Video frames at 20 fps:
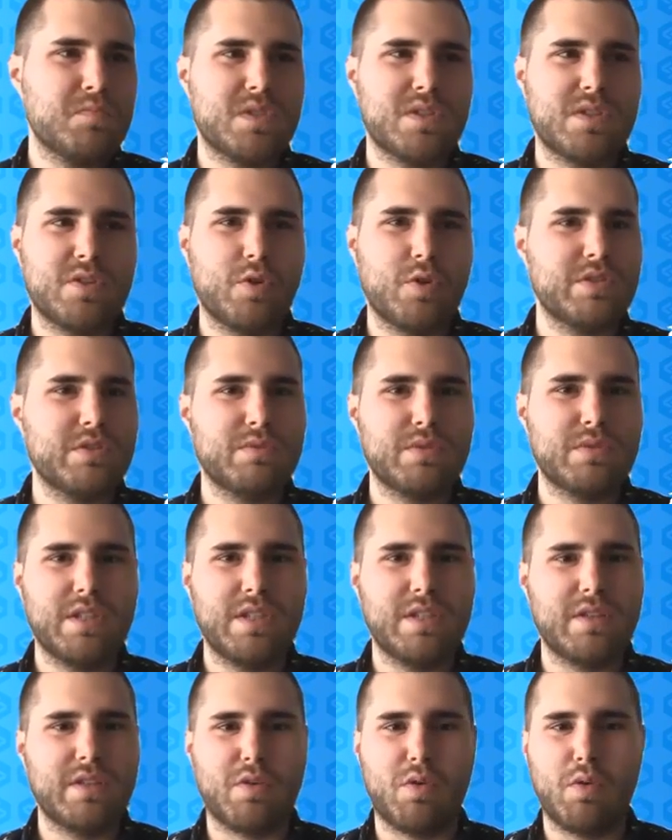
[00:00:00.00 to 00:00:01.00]
those are really
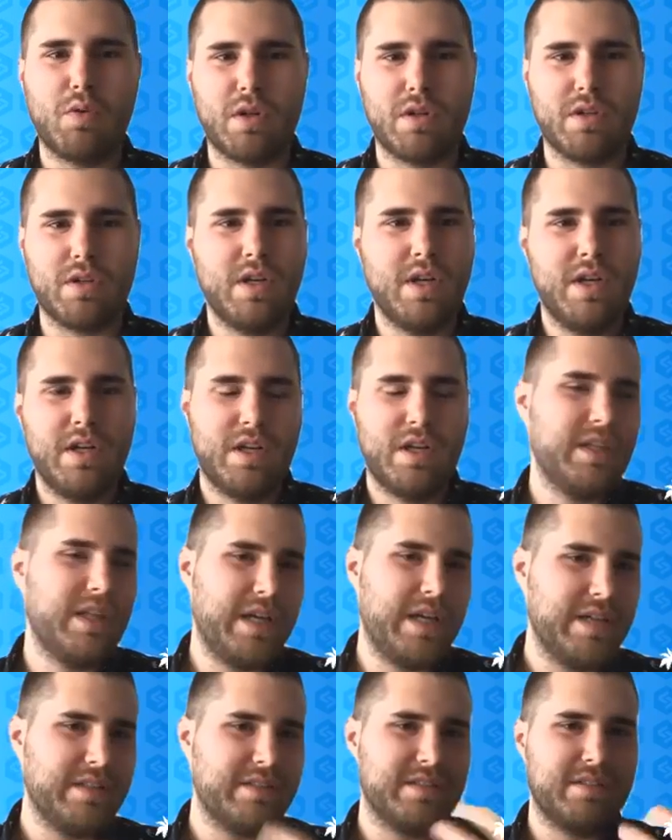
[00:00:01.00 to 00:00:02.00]
the core. And then,
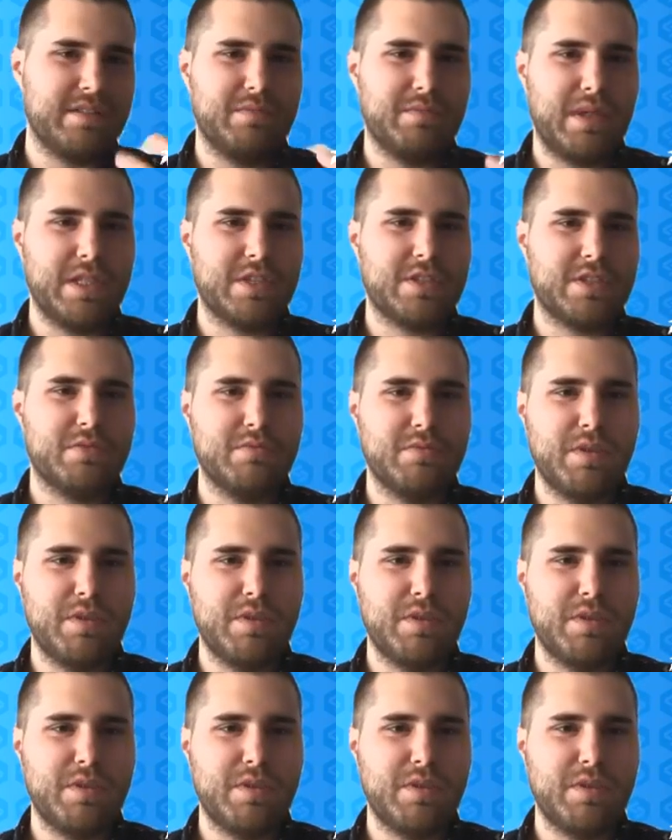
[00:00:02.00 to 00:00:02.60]
as I mentioned,